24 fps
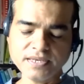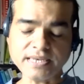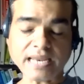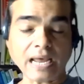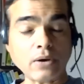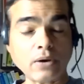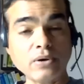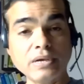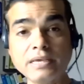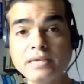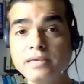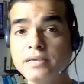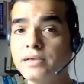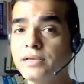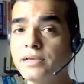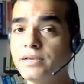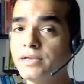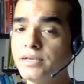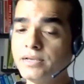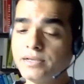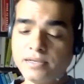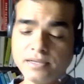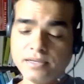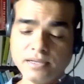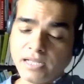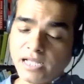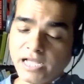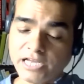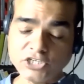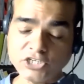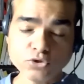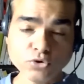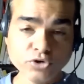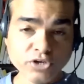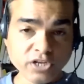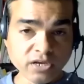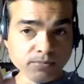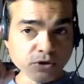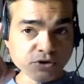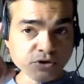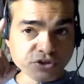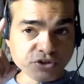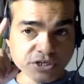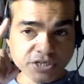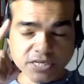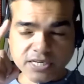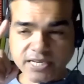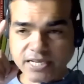Now, I told you
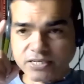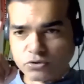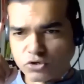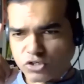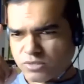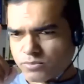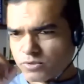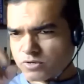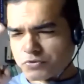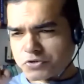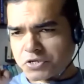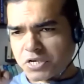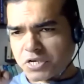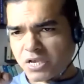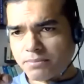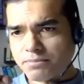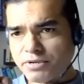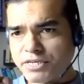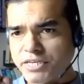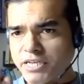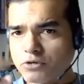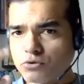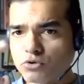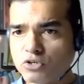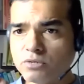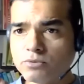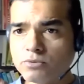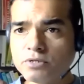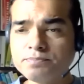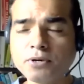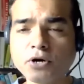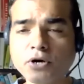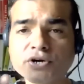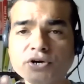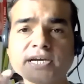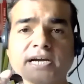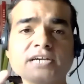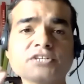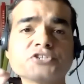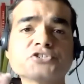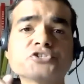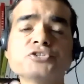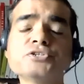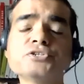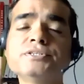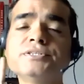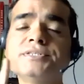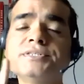about reading. I told you about vocabulary. I told you about
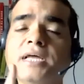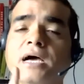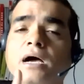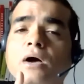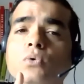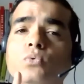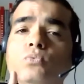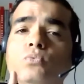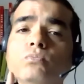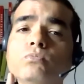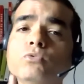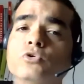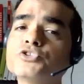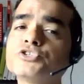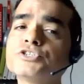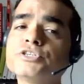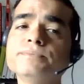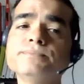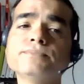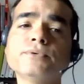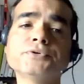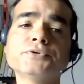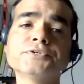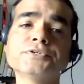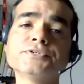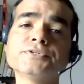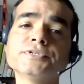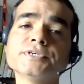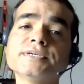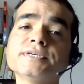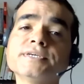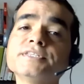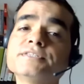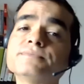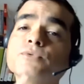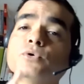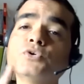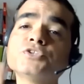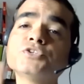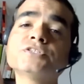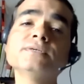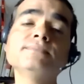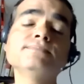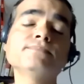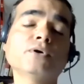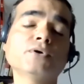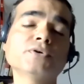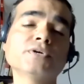podcast. Now, most important
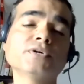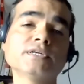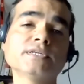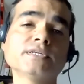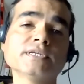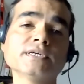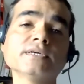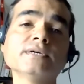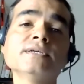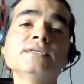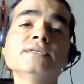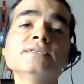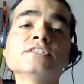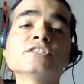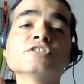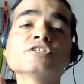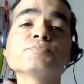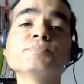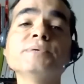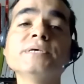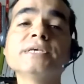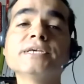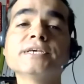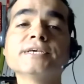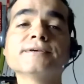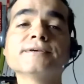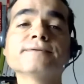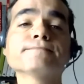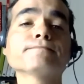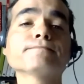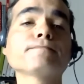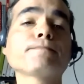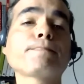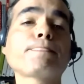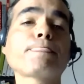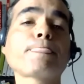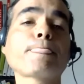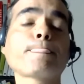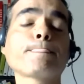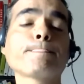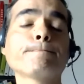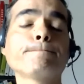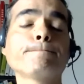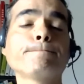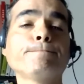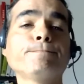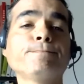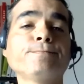thing, speaking.
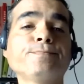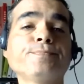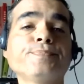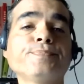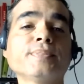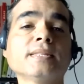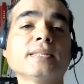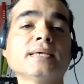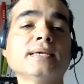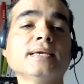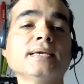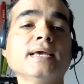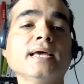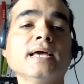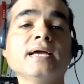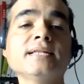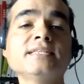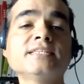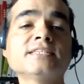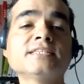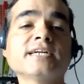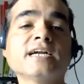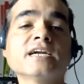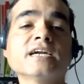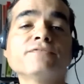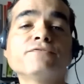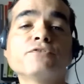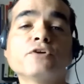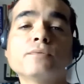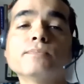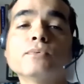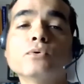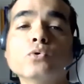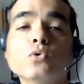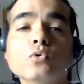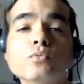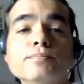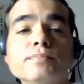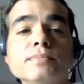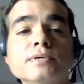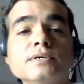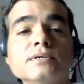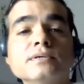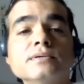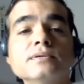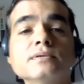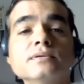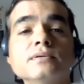And start from home.